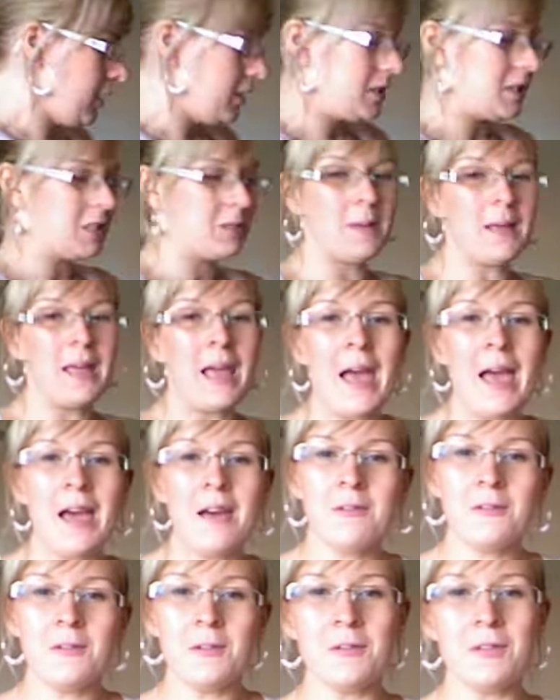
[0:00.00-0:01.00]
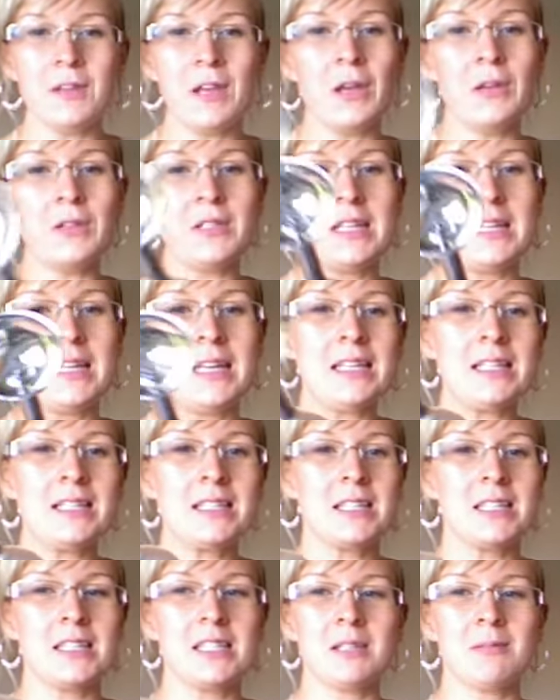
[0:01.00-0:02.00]
Just be careful if you're using this,
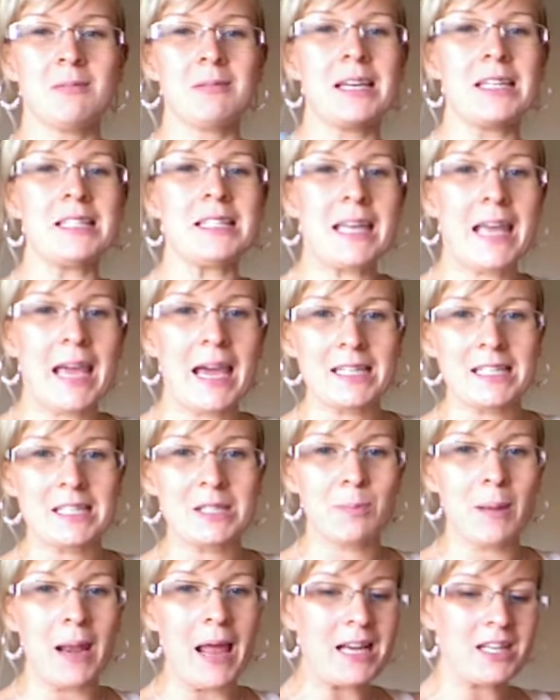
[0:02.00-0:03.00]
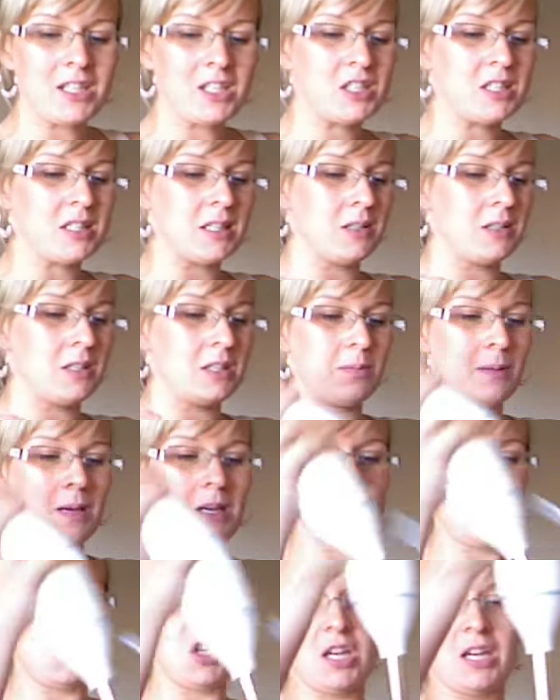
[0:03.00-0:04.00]
because sometimes it can splash, so just
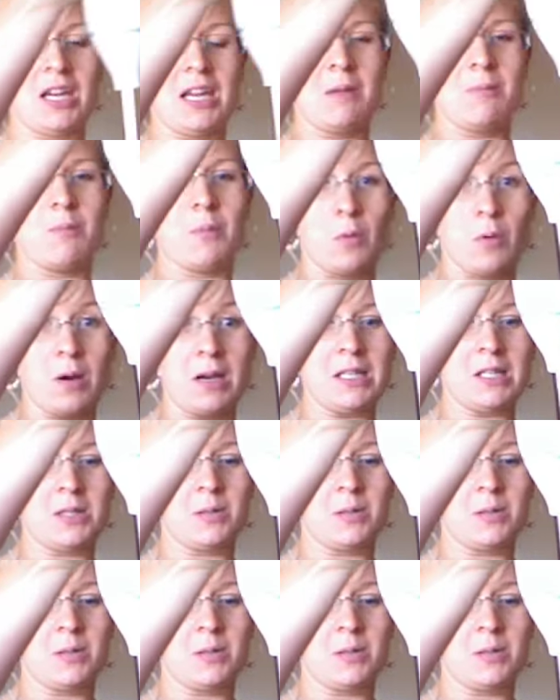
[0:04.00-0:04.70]
make sure you keep, when it's